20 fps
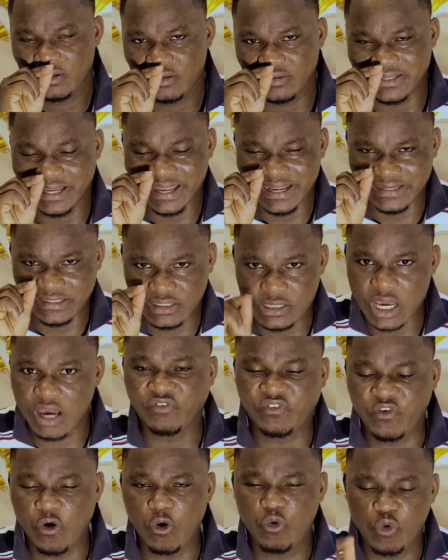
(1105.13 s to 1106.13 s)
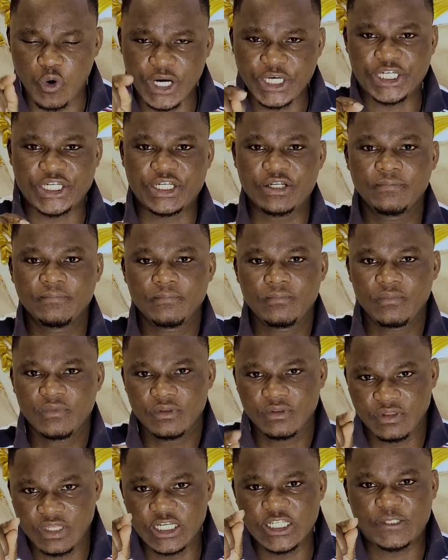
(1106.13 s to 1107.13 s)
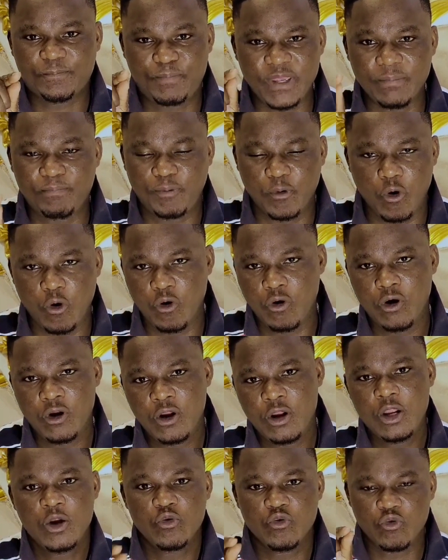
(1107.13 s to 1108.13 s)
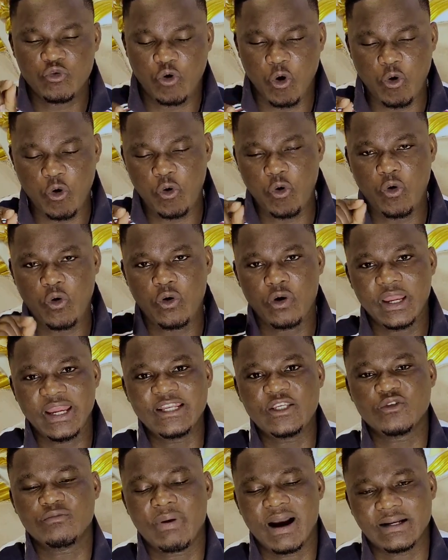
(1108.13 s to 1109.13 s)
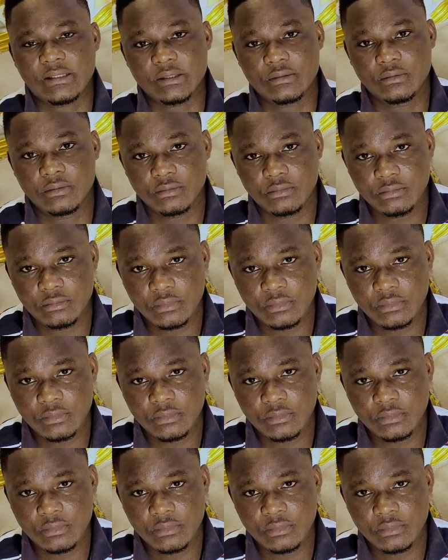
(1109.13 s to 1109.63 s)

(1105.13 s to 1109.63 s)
The devil wish these people will go into battle.